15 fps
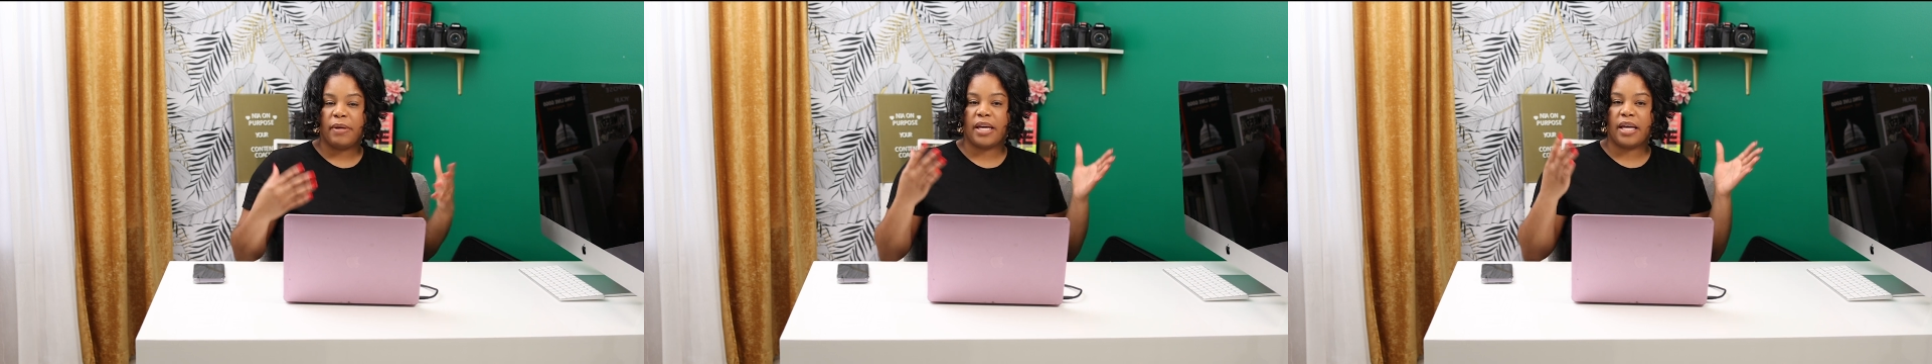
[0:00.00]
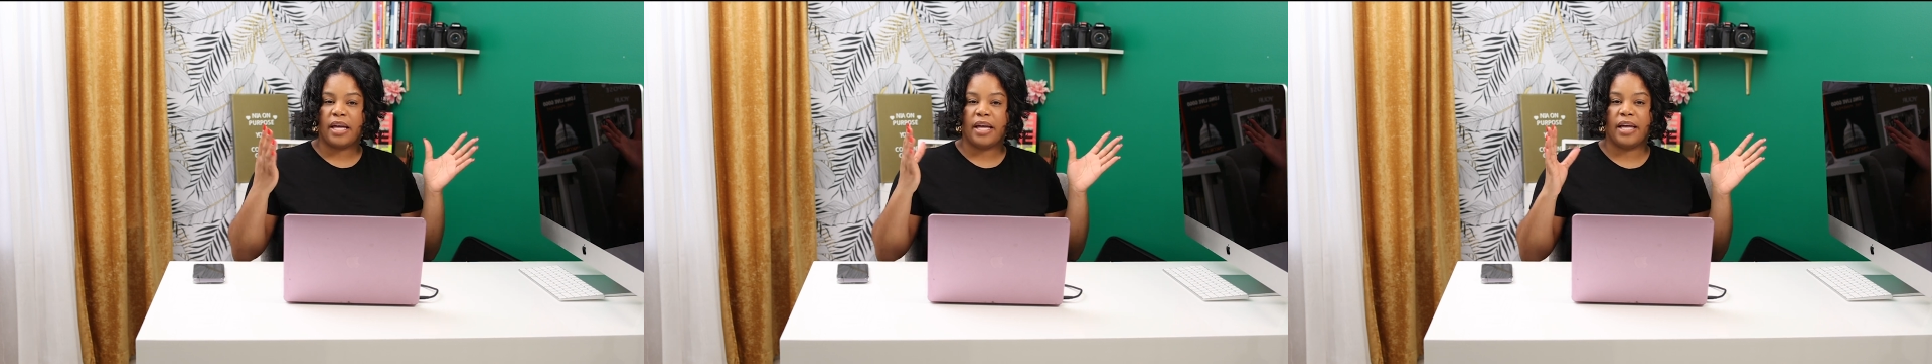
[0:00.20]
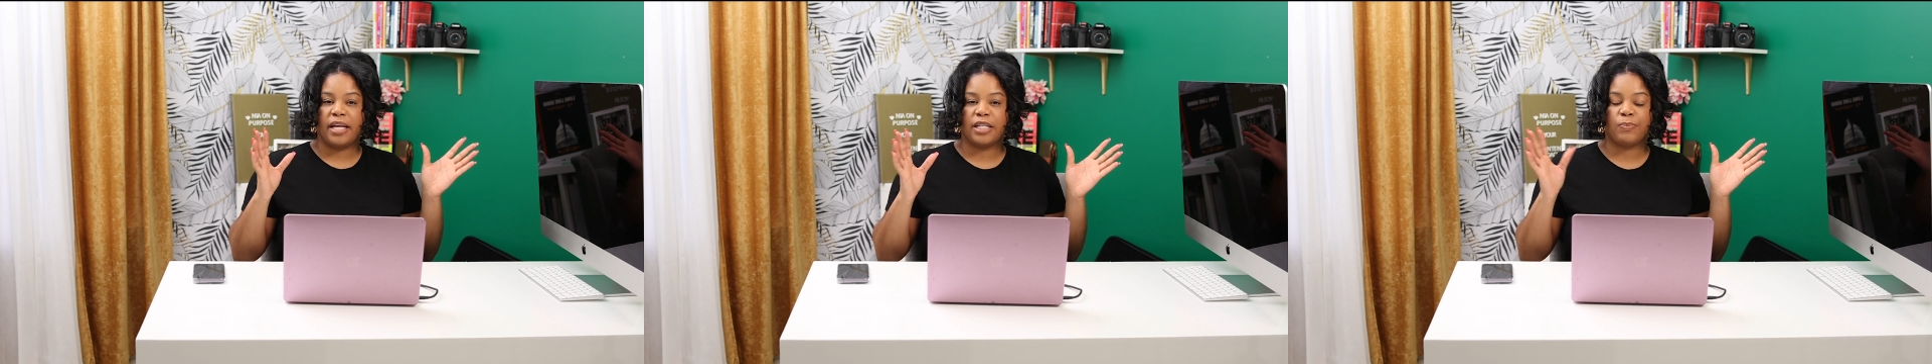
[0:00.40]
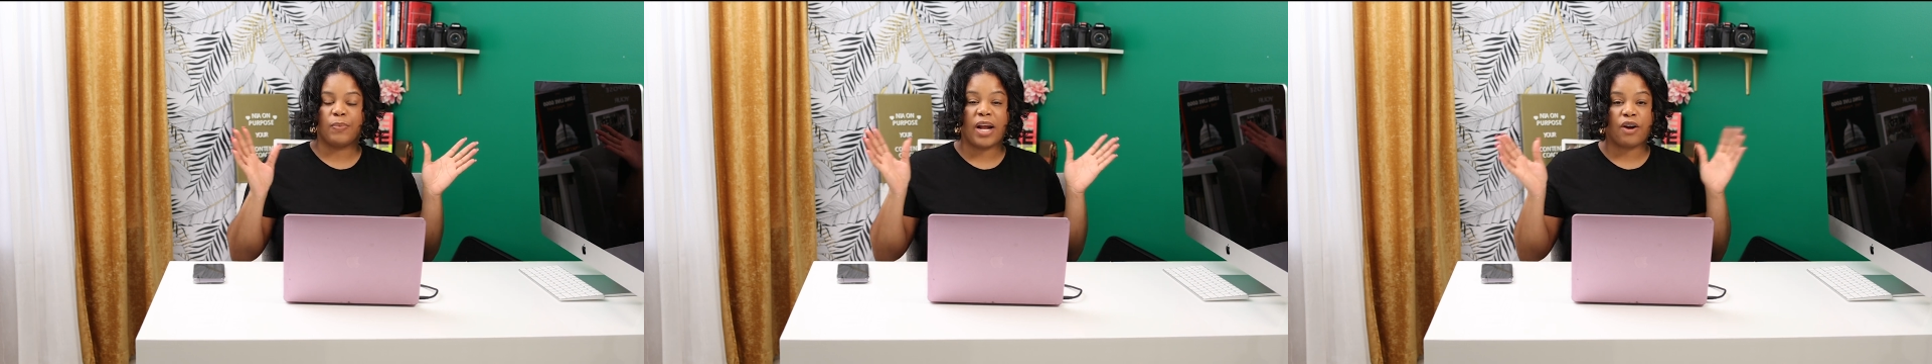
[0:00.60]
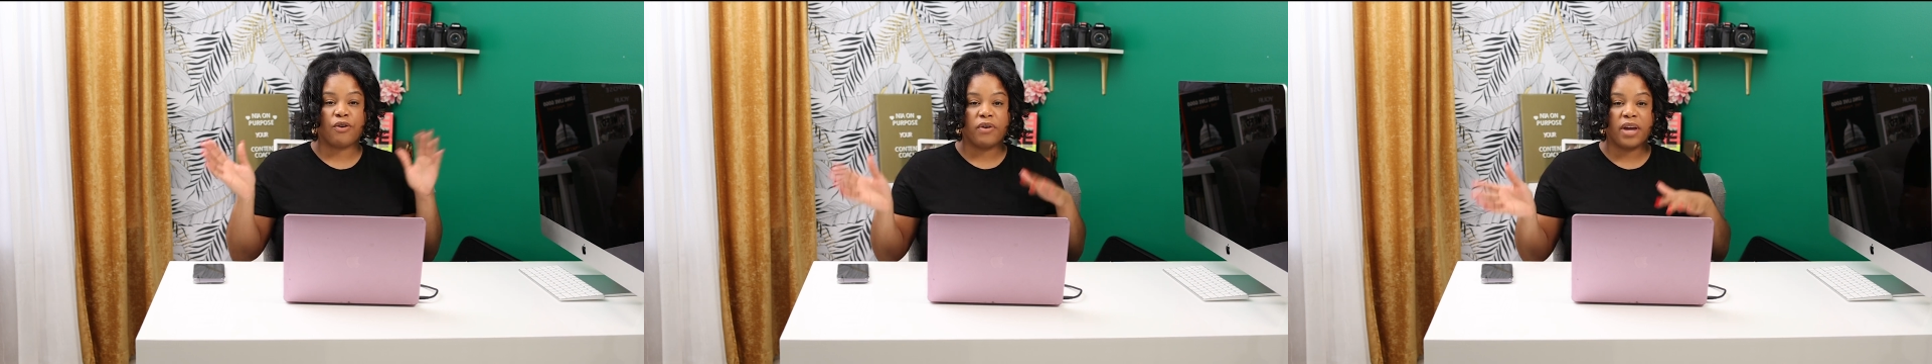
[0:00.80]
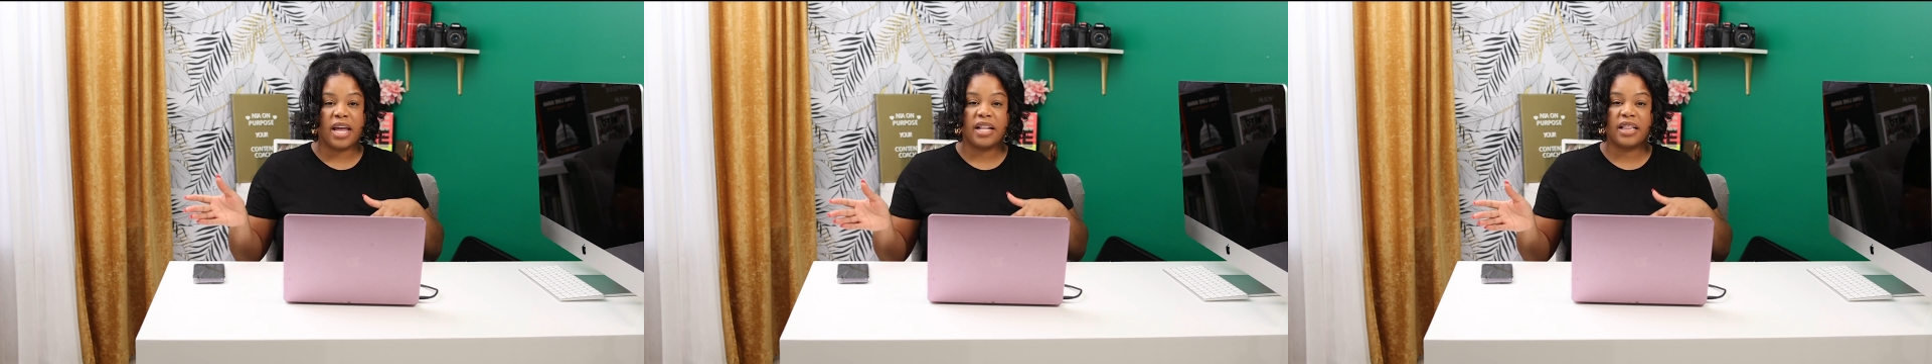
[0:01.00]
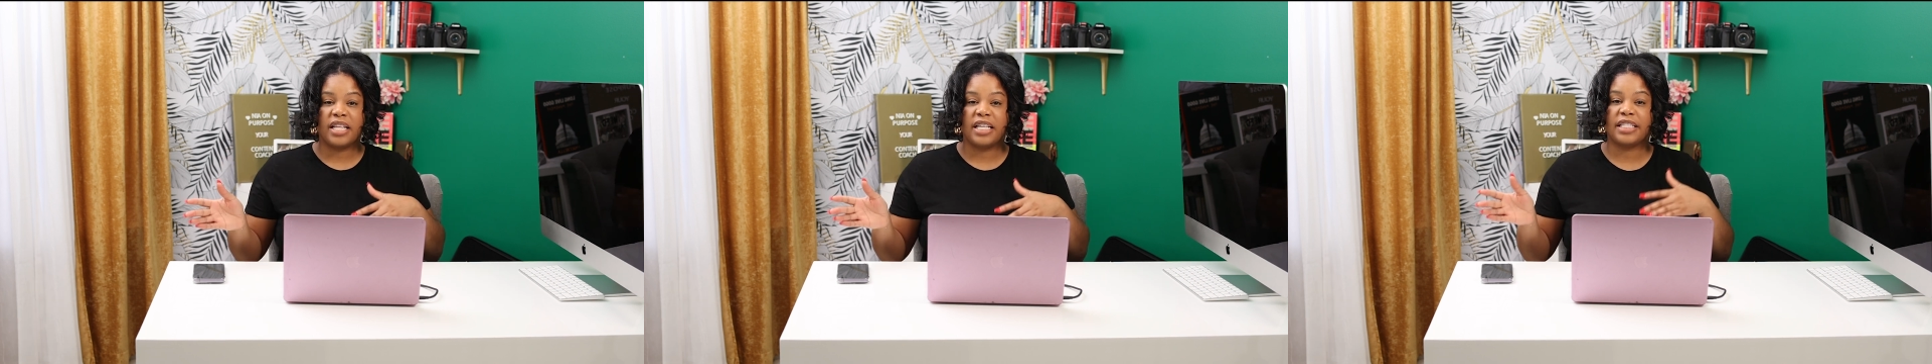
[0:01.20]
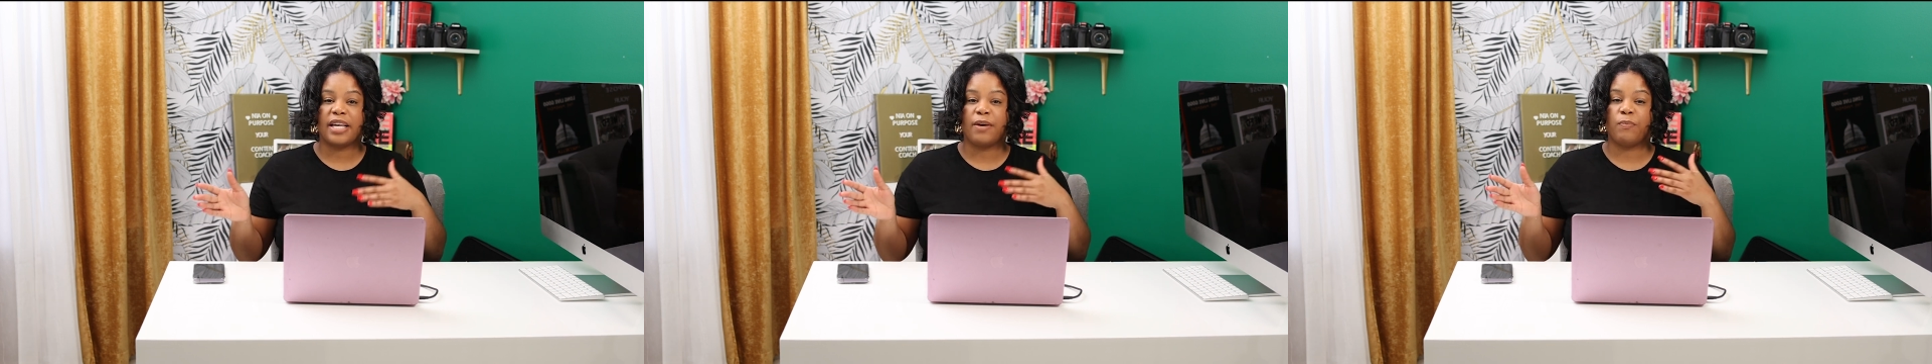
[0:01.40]
because when I created
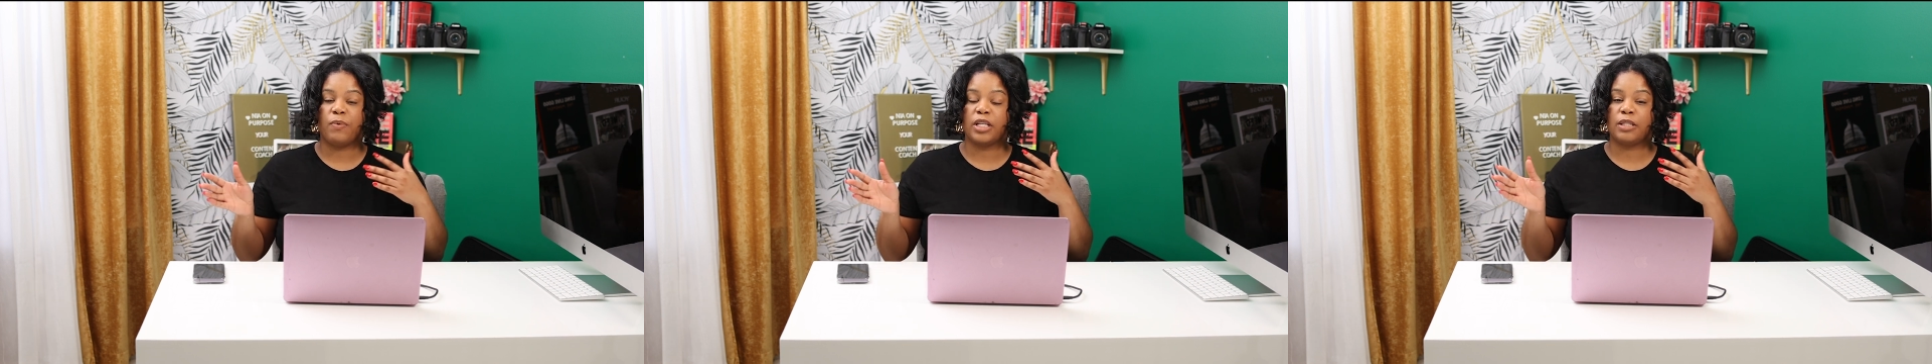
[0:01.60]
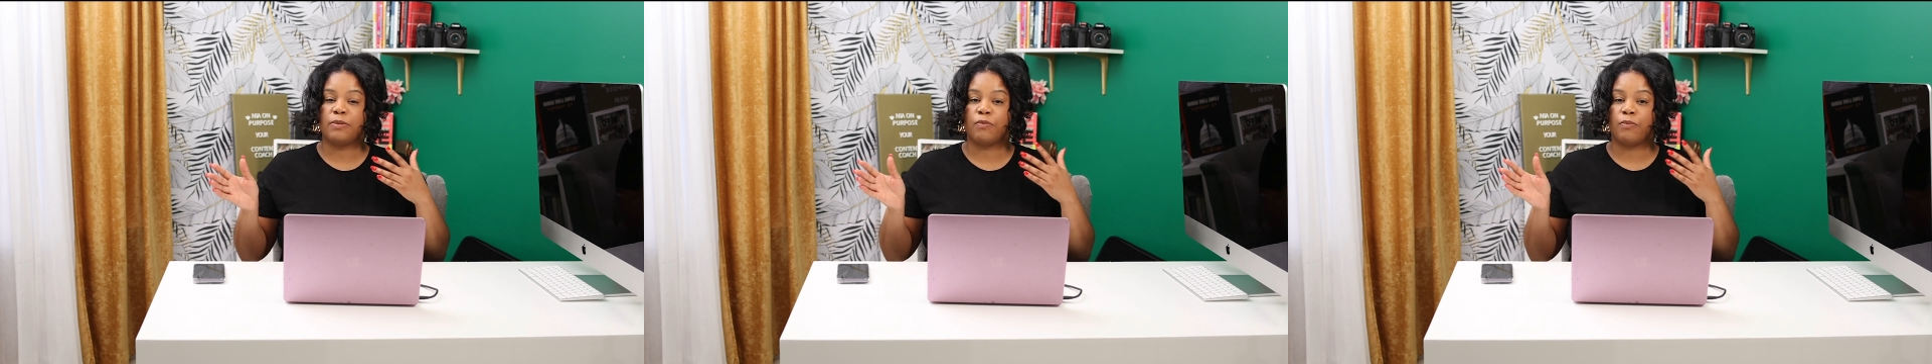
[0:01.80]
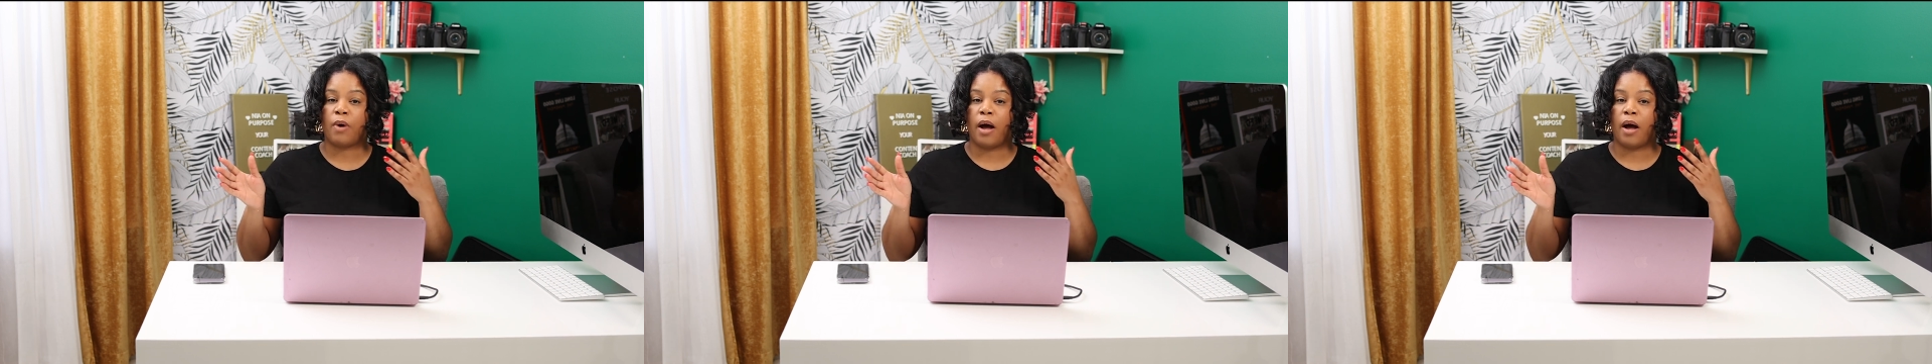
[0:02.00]
this, it was